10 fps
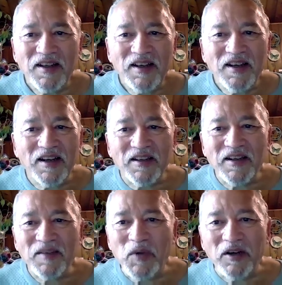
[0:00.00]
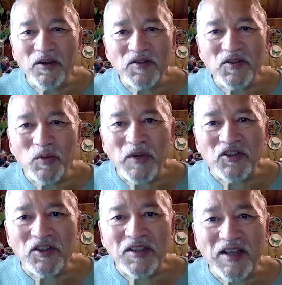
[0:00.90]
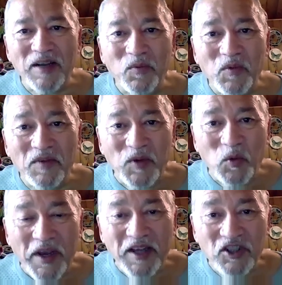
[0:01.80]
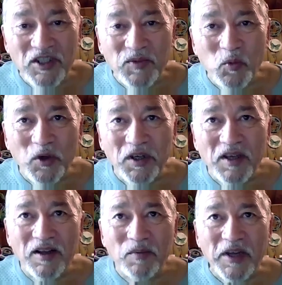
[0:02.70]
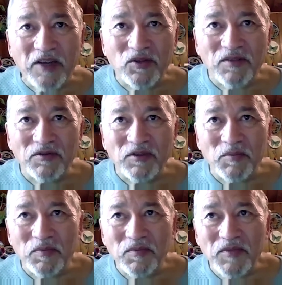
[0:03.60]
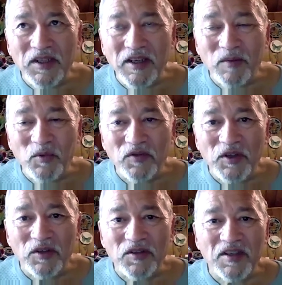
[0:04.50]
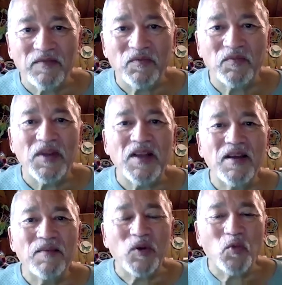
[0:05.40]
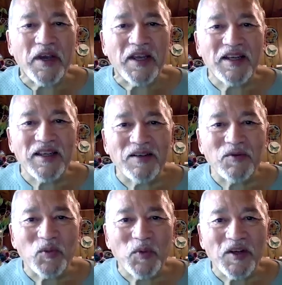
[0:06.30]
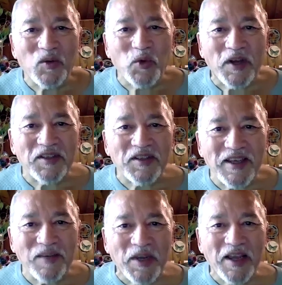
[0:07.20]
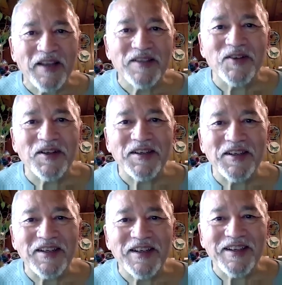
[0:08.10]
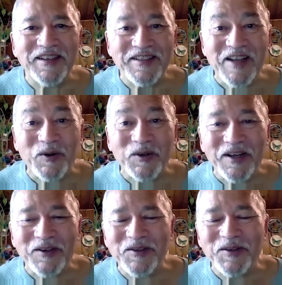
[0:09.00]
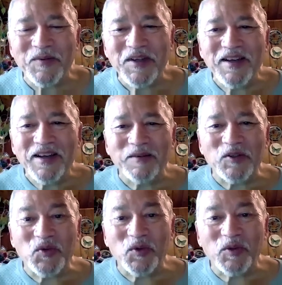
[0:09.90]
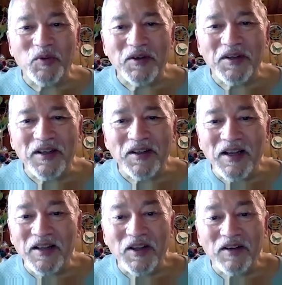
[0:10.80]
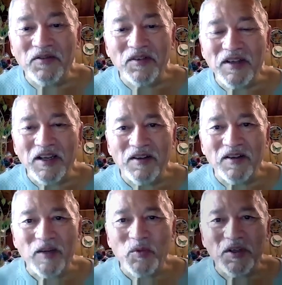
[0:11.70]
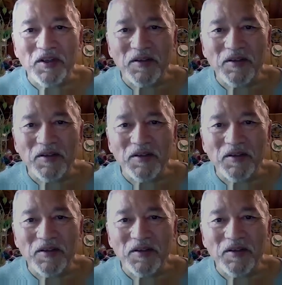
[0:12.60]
I admire her so much, and I've been wait. She's been working on Petra for a number of years, and I've been waiting with bated breath to get my hands on it, and uh, it's out now. So I'm just thrilled about it. I, I love I love that book.